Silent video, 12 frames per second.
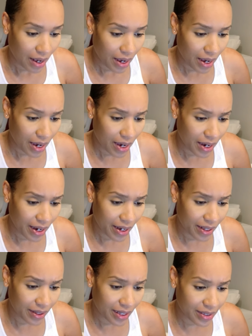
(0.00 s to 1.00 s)

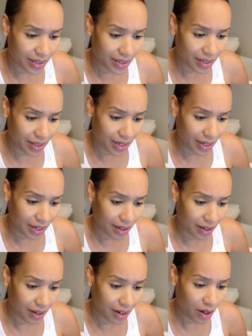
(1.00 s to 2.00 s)
and let's see
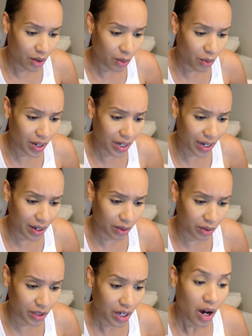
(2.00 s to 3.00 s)
what
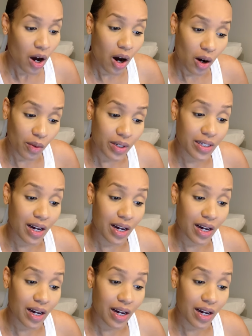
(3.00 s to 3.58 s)
else oh it's